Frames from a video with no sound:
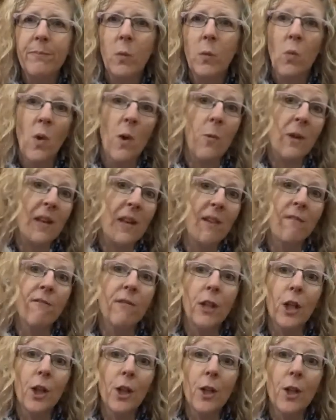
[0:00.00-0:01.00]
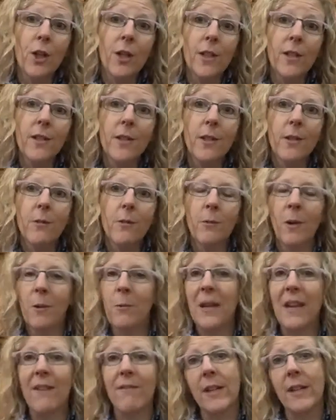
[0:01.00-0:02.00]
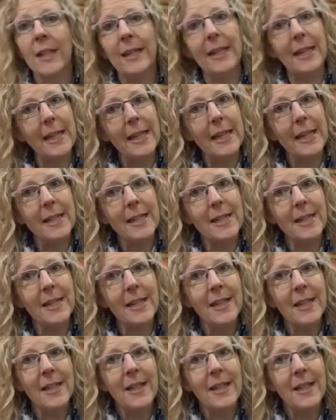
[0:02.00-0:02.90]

what we have learned, what we have gleaned,